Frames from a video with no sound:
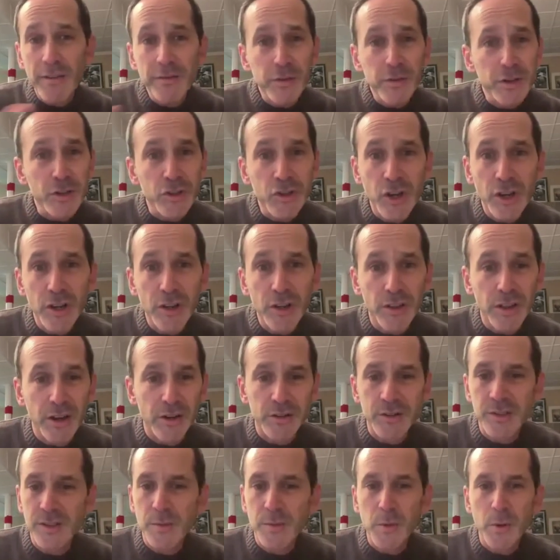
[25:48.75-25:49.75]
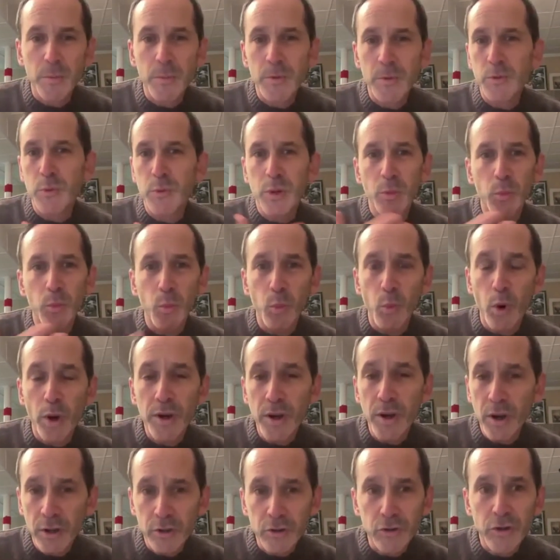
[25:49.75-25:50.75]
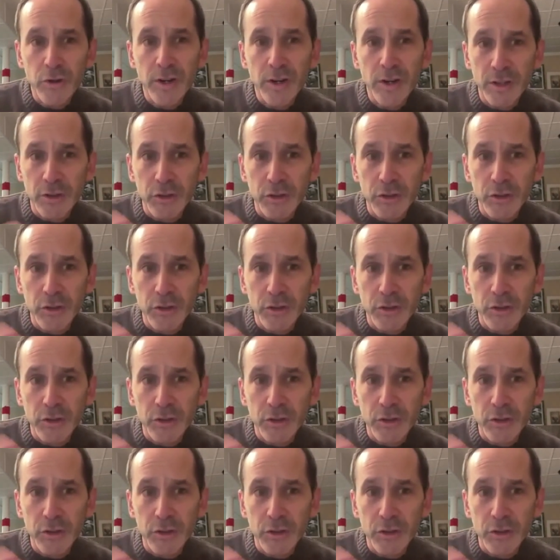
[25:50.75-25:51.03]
every jail there is somewhere between 100